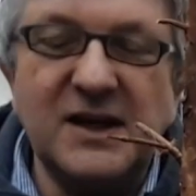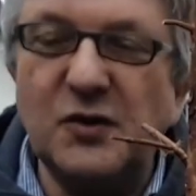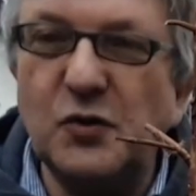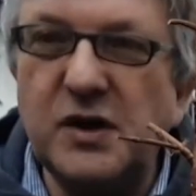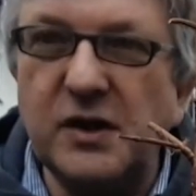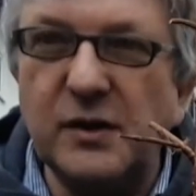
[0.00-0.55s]

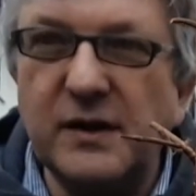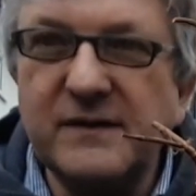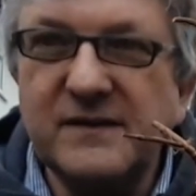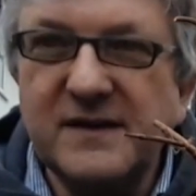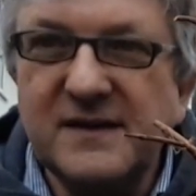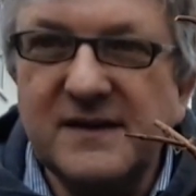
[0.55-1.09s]
kill or cure.
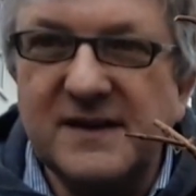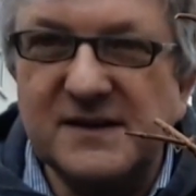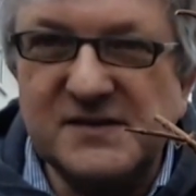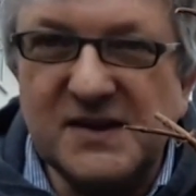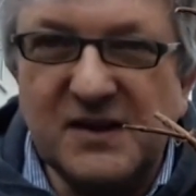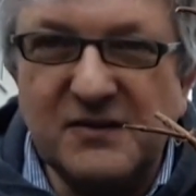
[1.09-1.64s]

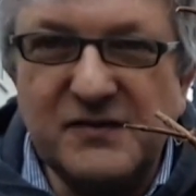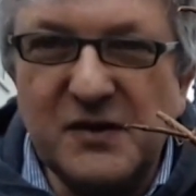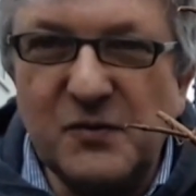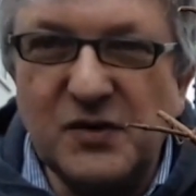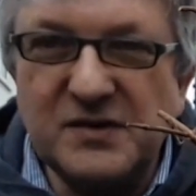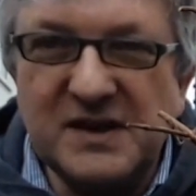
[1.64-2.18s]
As I said, I've
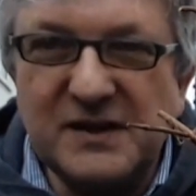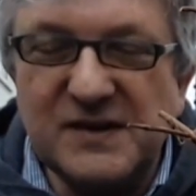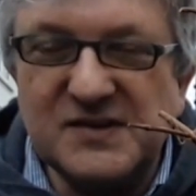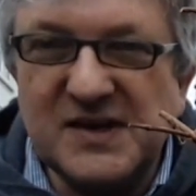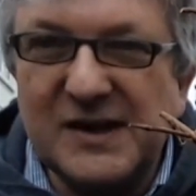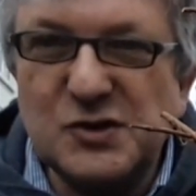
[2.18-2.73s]
no idea
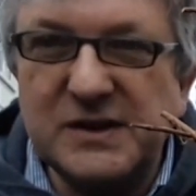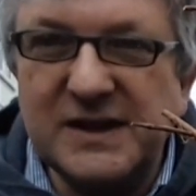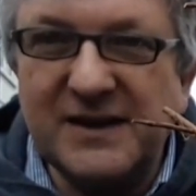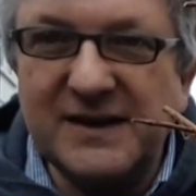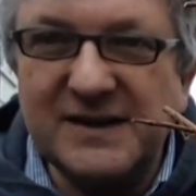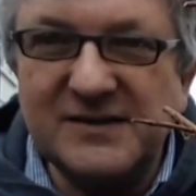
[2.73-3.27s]
if it's
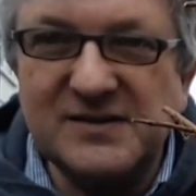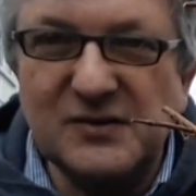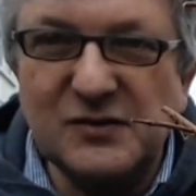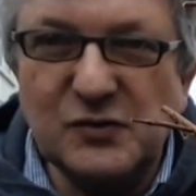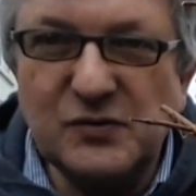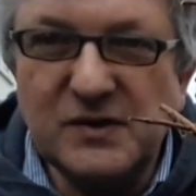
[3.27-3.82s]
actually going
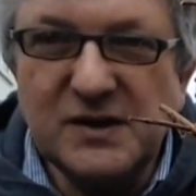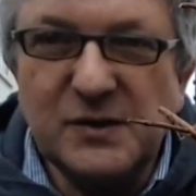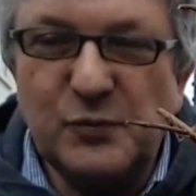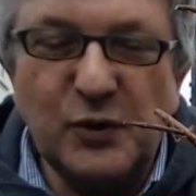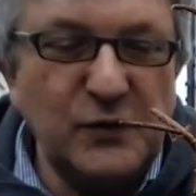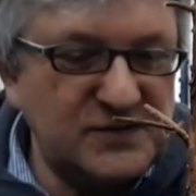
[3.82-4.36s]
to
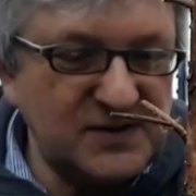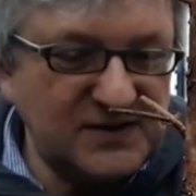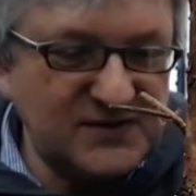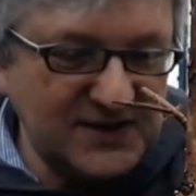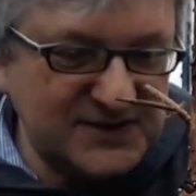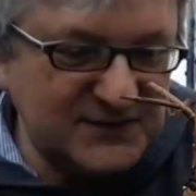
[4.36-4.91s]
prove
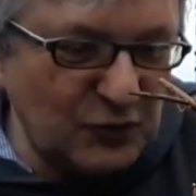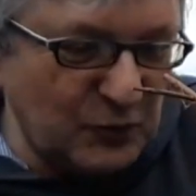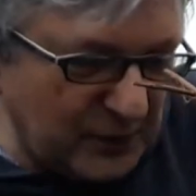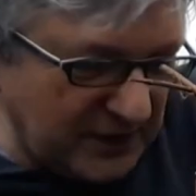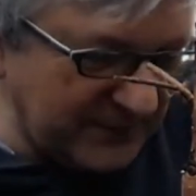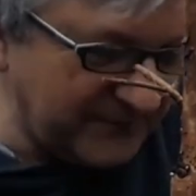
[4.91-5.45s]

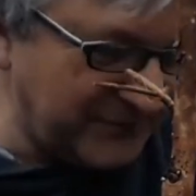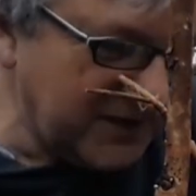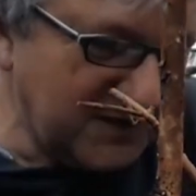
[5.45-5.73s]
successful, but